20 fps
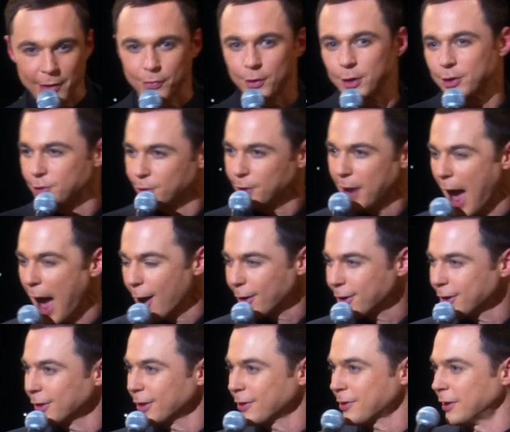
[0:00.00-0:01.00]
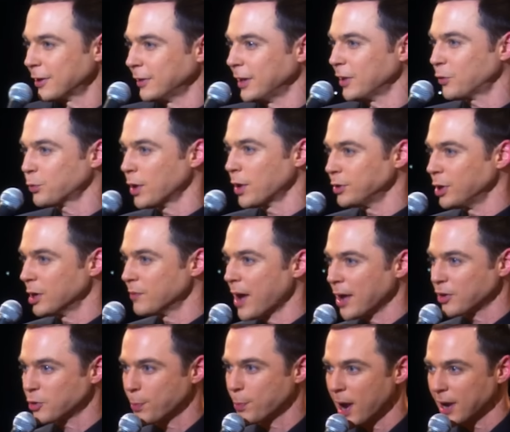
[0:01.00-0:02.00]
of differential calculus and at least one year of
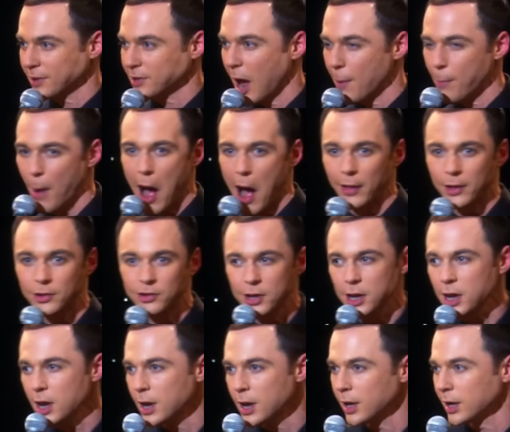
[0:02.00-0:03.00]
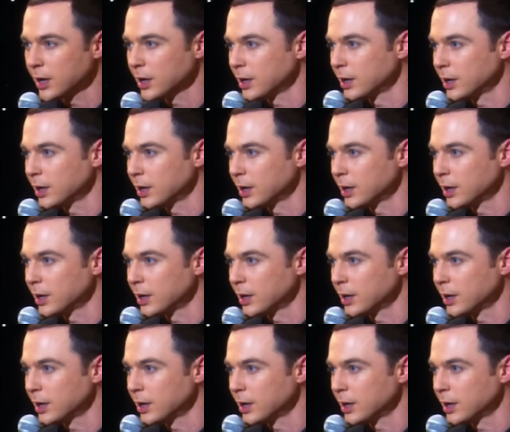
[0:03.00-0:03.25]
algebraic topology?